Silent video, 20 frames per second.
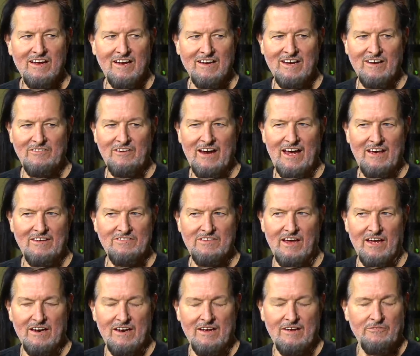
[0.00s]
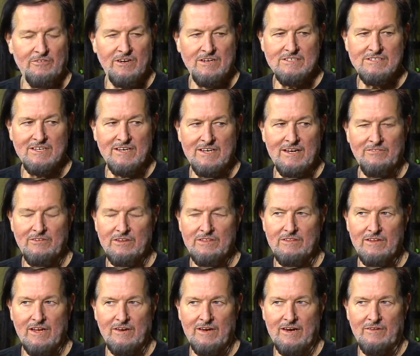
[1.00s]
Never have thought I was. I never
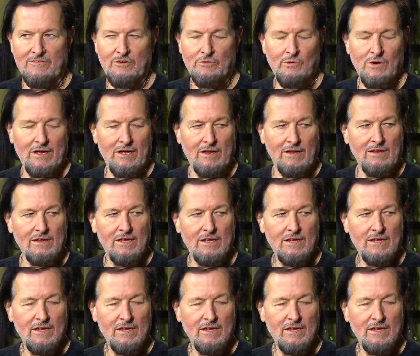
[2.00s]
never will.